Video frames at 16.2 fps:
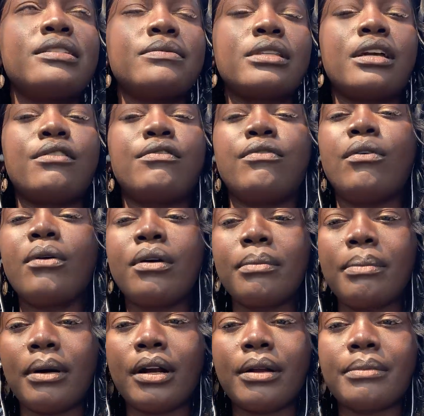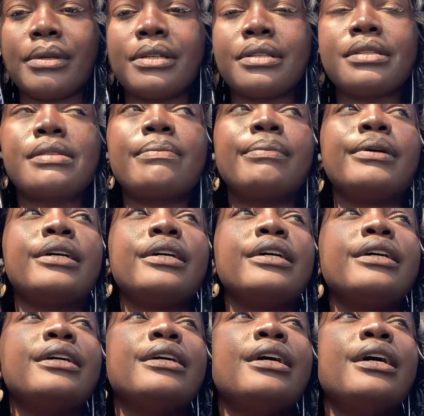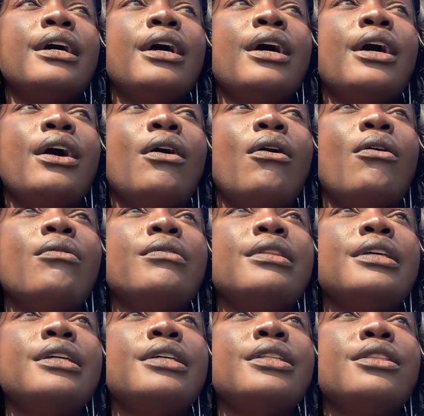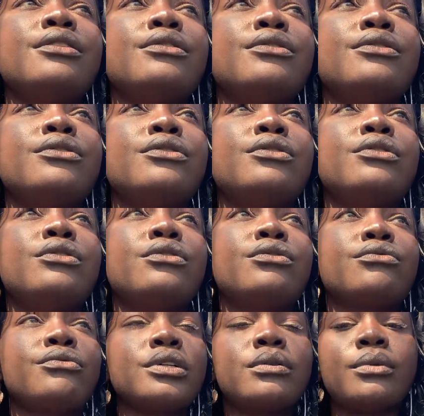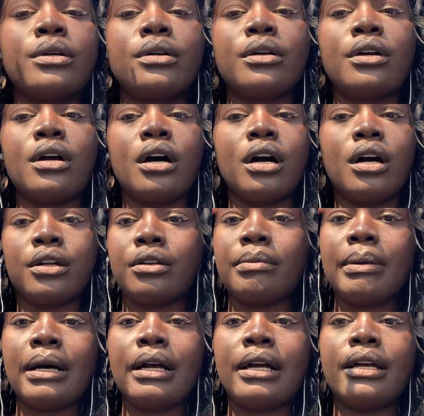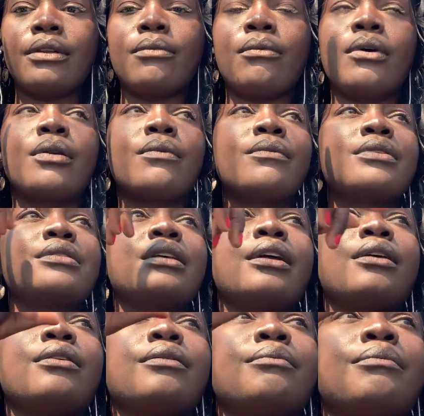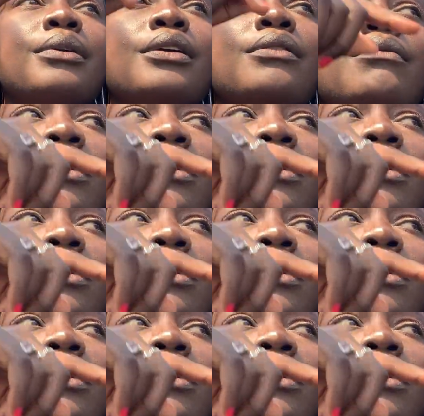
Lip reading: it was like four apartments, but only three were occupied, one was like being